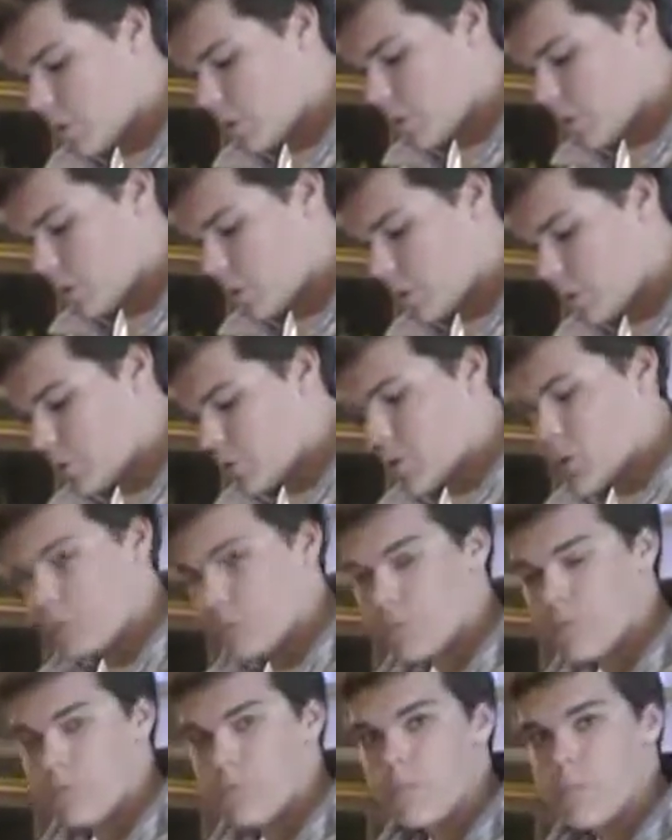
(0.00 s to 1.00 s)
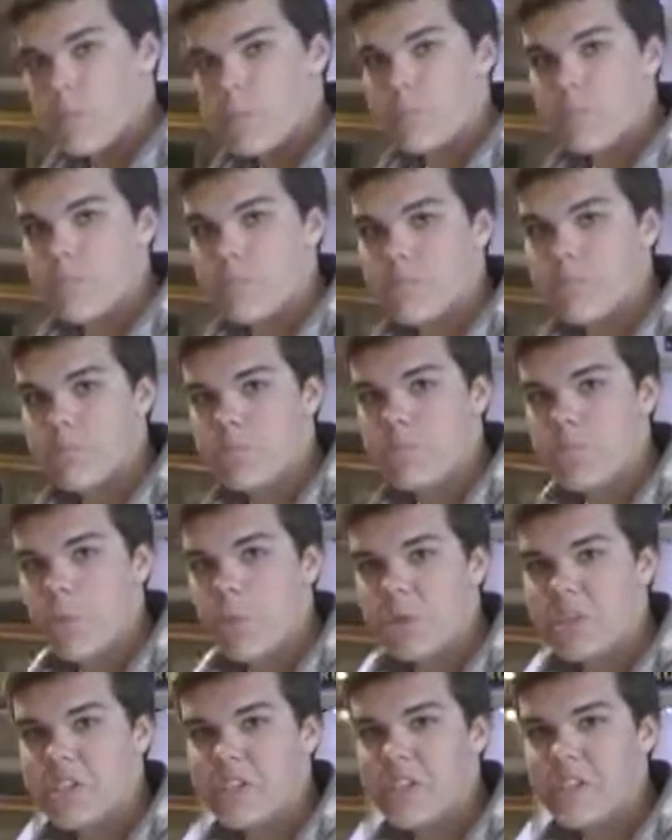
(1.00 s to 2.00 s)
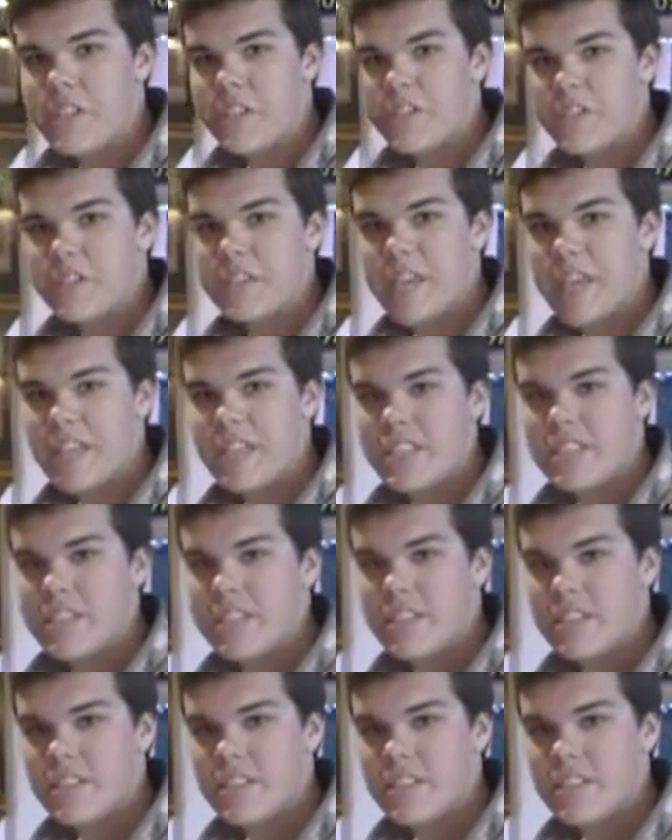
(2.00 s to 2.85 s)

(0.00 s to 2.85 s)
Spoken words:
We're all using like 14s and 18s.